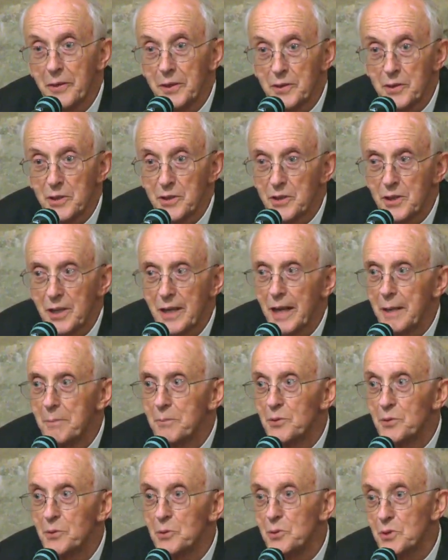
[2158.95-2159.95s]
that just came
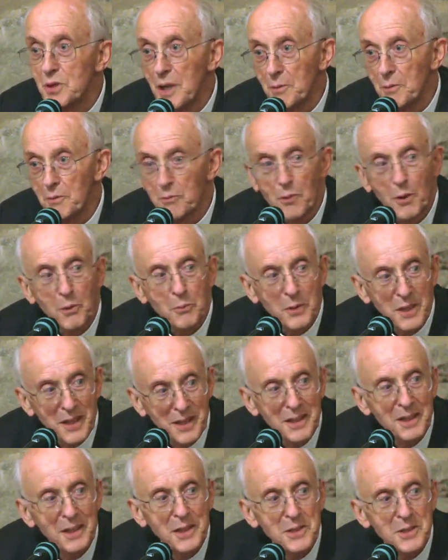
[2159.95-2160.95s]
through some of what we
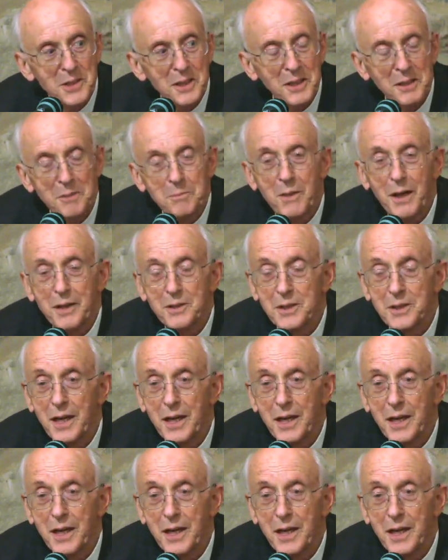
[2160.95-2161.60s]
heard in Mount